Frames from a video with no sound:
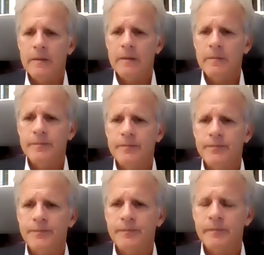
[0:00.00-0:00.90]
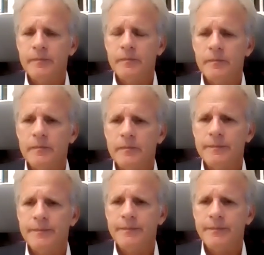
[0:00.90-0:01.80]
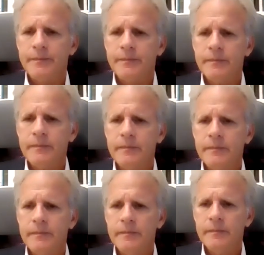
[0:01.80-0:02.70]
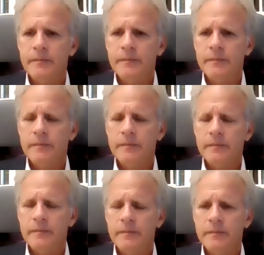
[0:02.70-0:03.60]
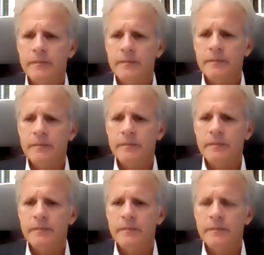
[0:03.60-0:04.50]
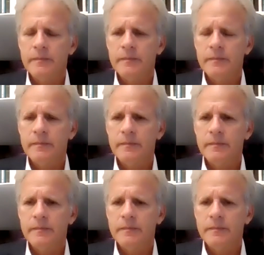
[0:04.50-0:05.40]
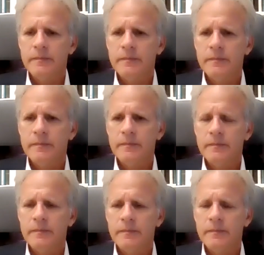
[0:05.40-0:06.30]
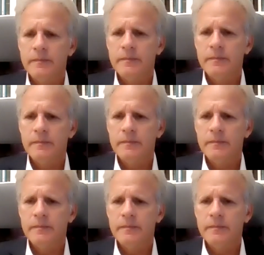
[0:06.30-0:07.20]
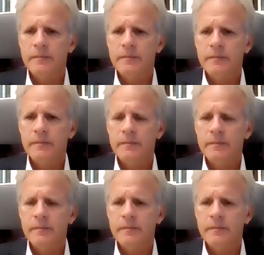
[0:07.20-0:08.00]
This person isn't speaking.